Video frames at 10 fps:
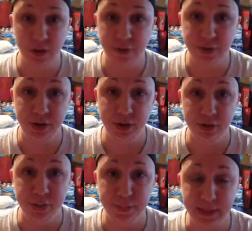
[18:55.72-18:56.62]
over the
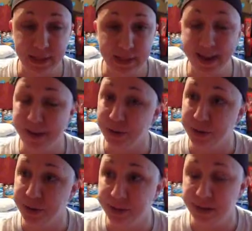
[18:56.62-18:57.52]
news. Please, I got to go
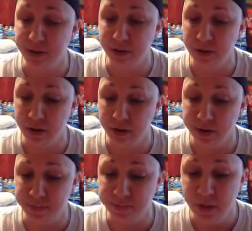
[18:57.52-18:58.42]
cook dinner.
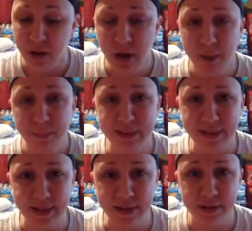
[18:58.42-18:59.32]

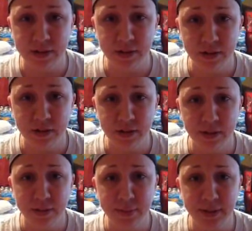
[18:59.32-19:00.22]
Please
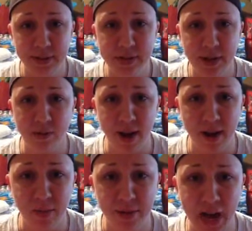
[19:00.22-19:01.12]
get
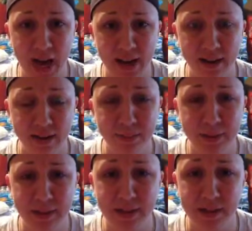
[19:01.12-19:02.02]
right with God.
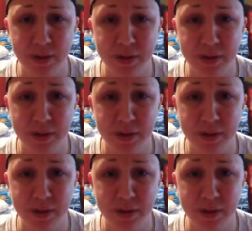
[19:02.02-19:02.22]
Please, there